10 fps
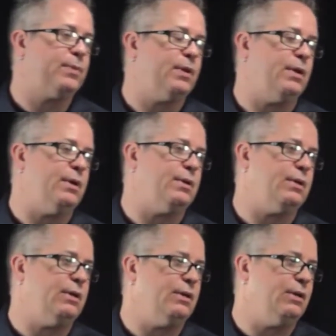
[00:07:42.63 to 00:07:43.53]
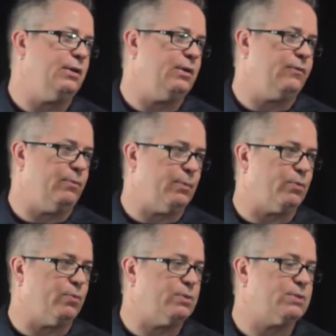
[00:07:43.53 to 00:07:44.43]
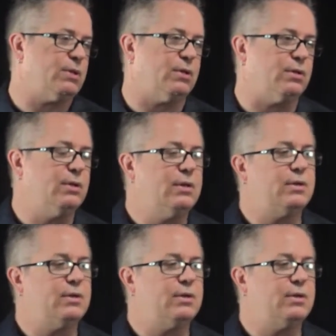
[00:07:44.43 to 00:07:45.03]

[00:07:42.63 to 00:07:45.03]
And he, if you remember, was the